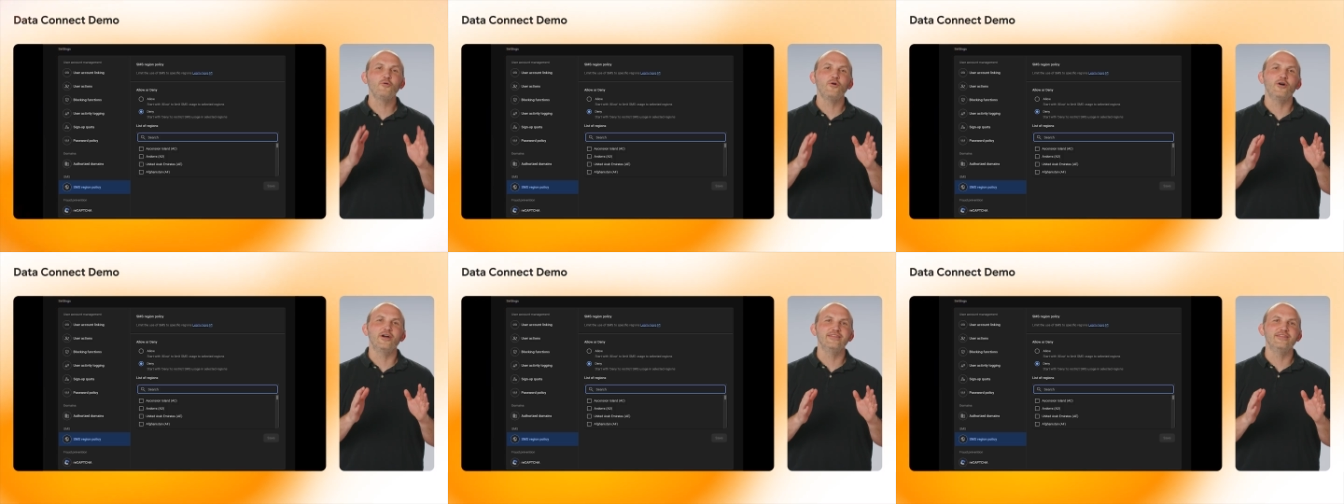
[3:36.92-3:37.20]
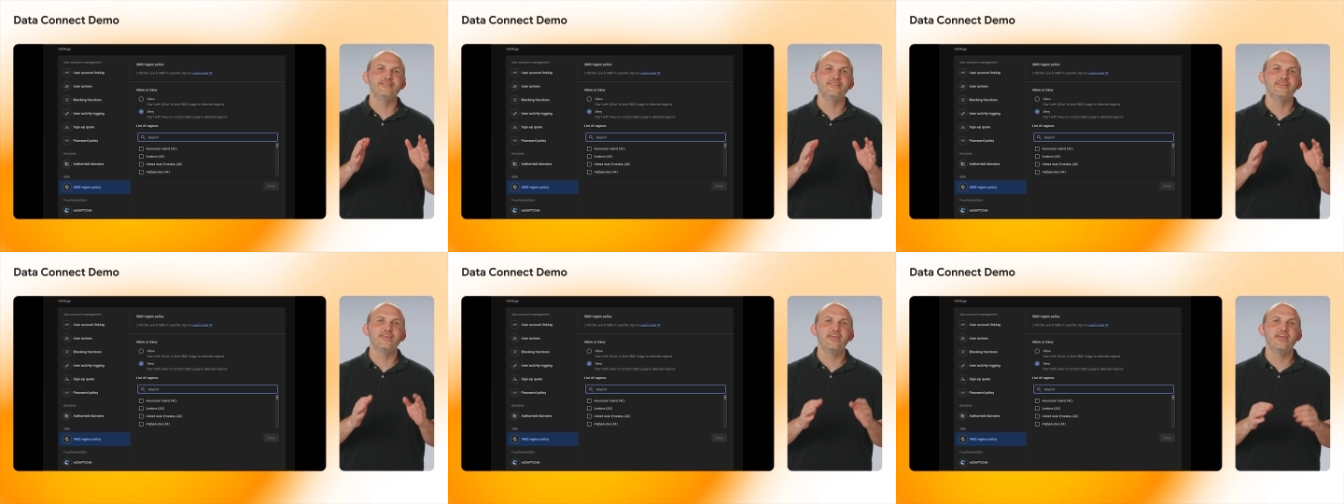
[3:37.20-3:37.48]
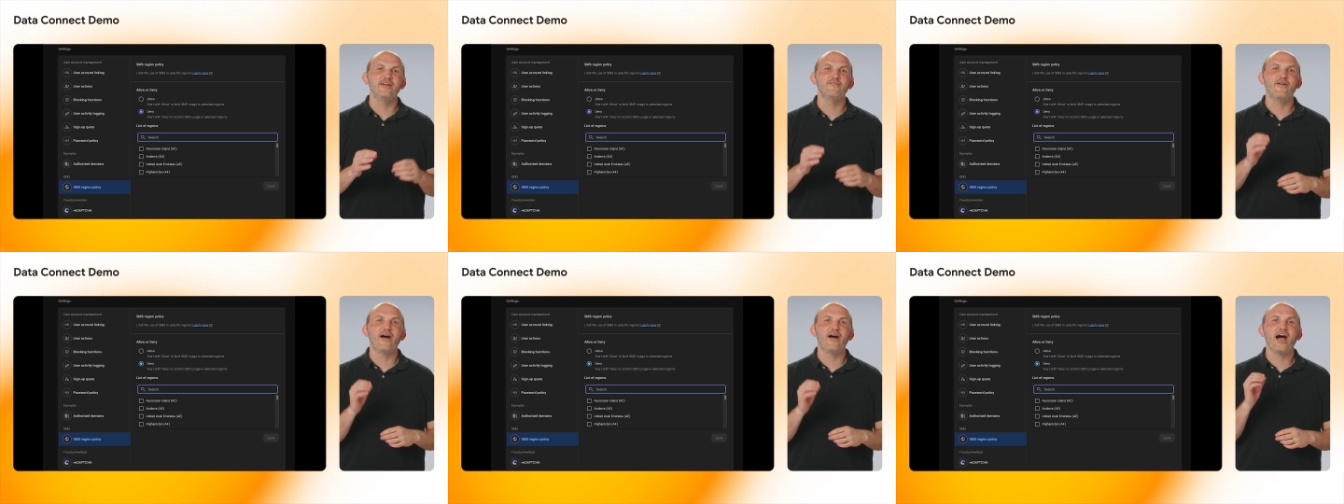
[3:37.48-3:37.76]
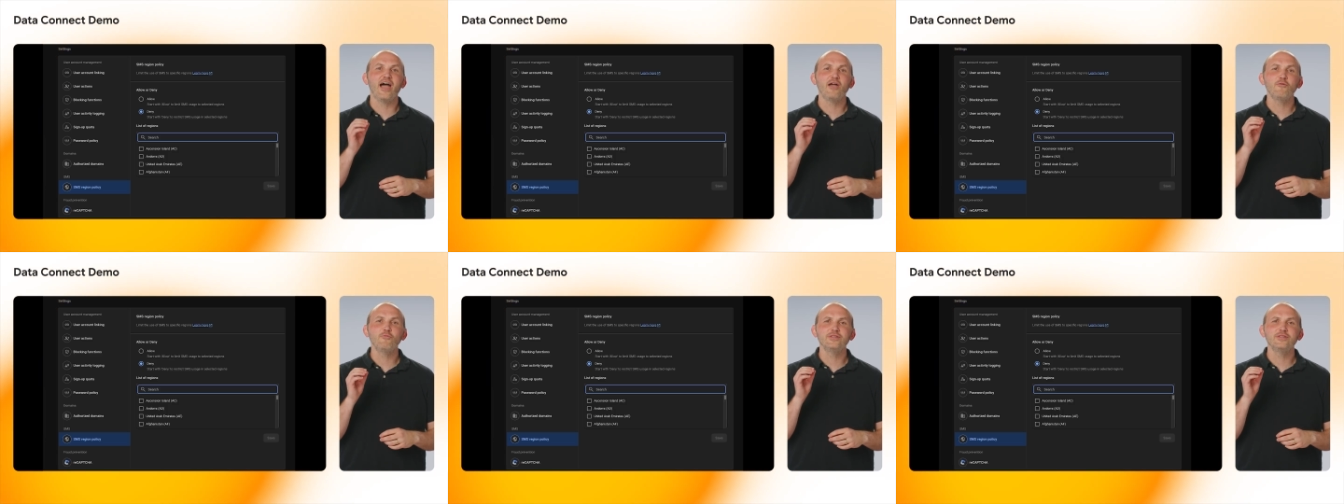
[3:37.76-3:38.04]
on, if
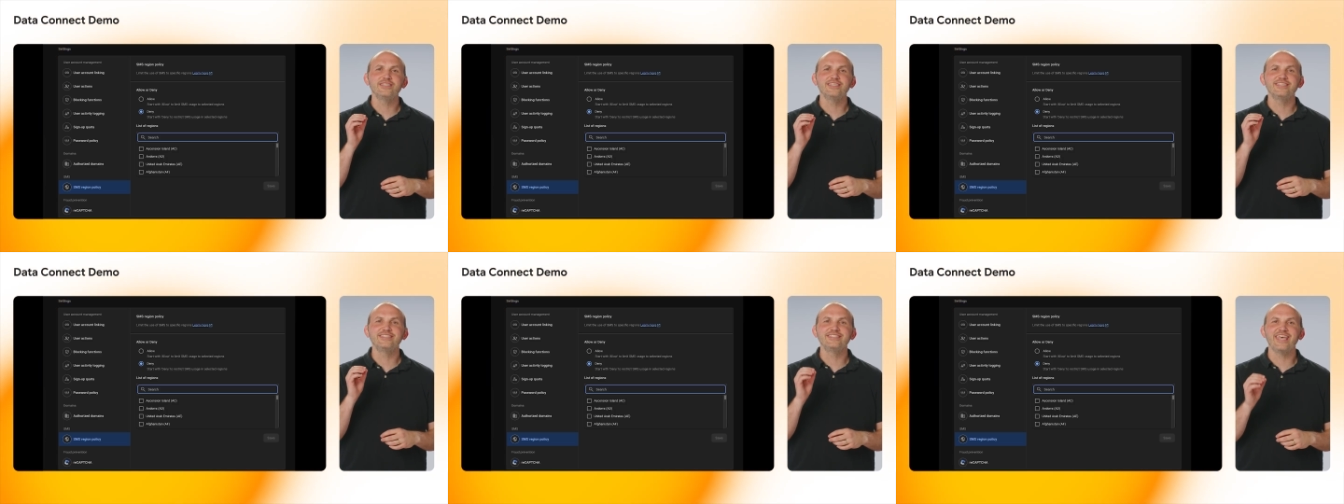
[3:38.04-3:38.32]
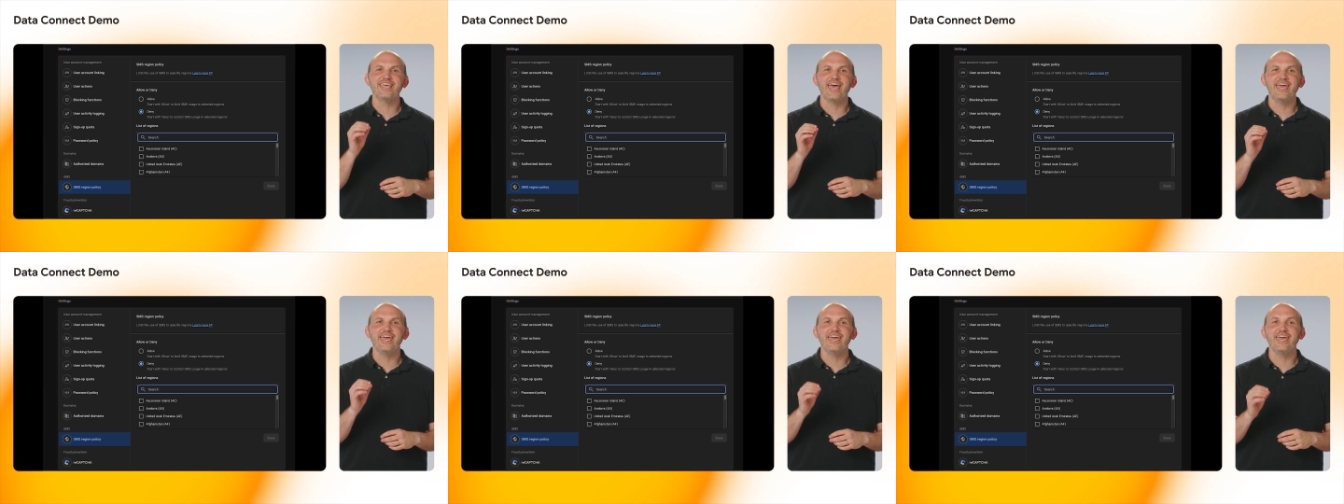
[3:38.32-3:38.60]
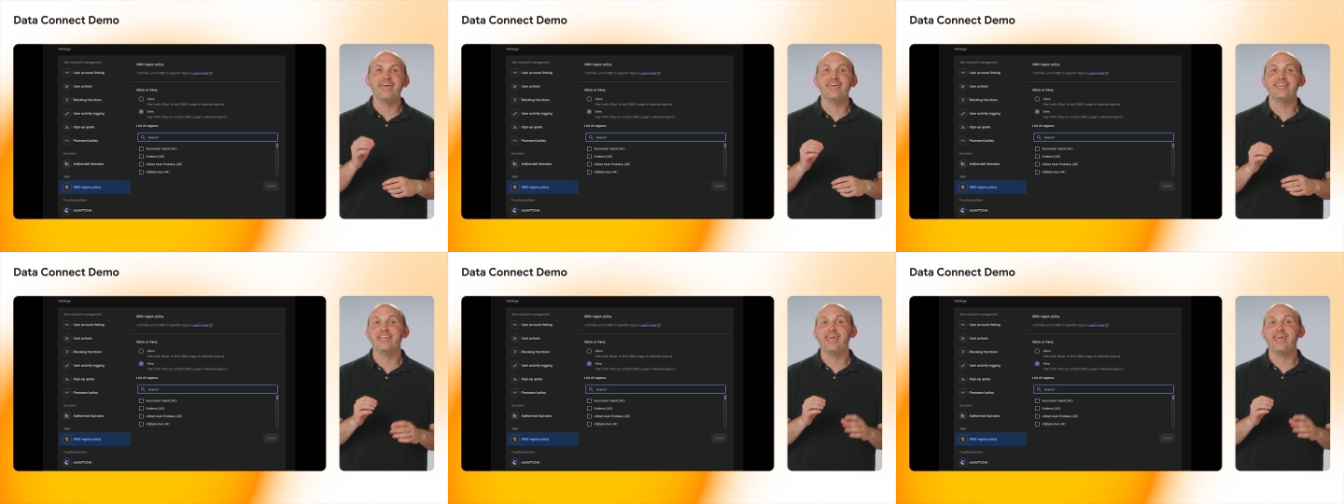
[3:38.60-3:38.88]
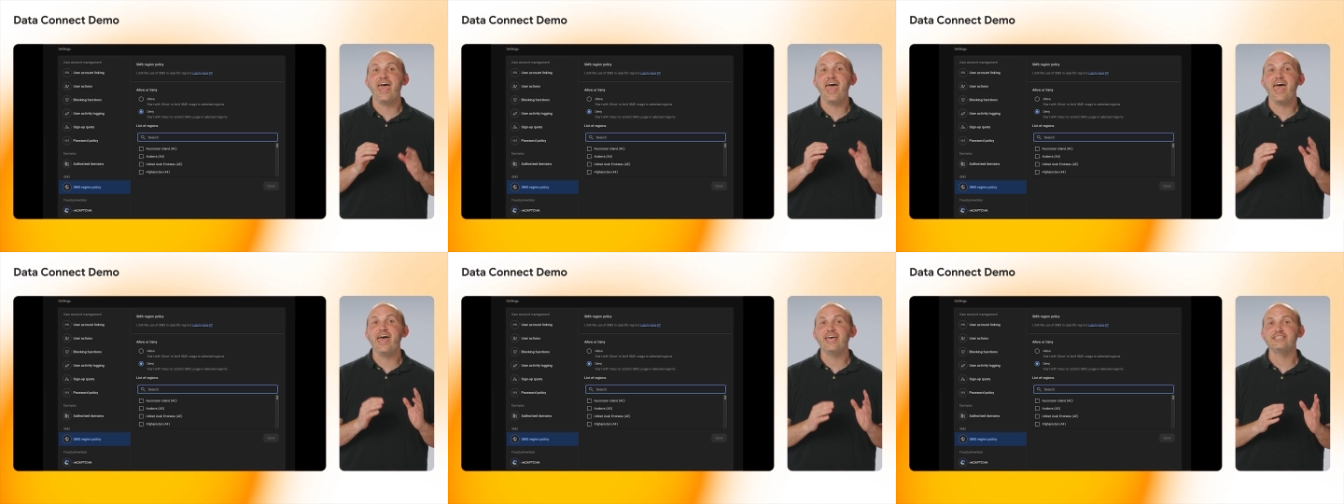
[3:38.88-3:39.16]
I want to set an